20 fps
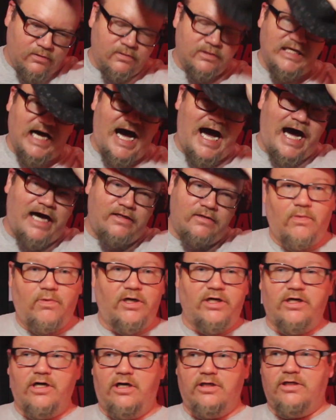That would
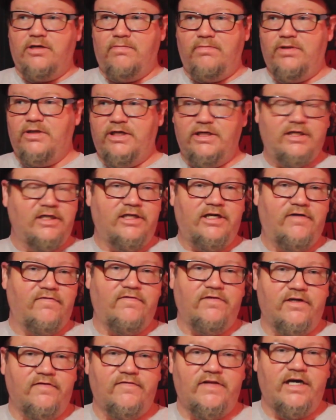have gone completely
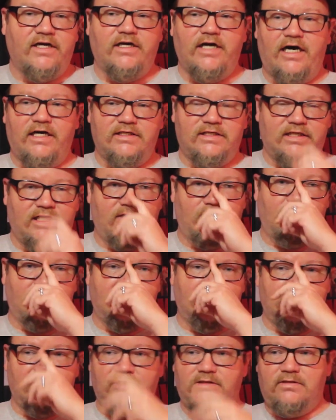different if that guy's name
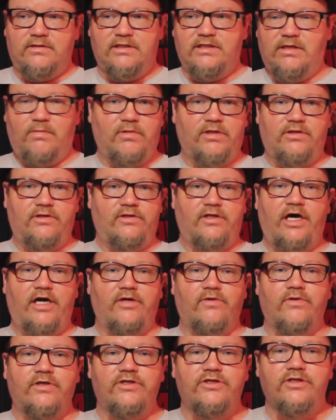was in some of the
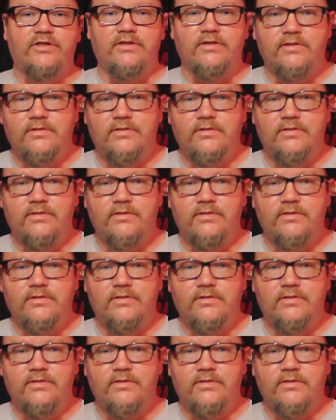language.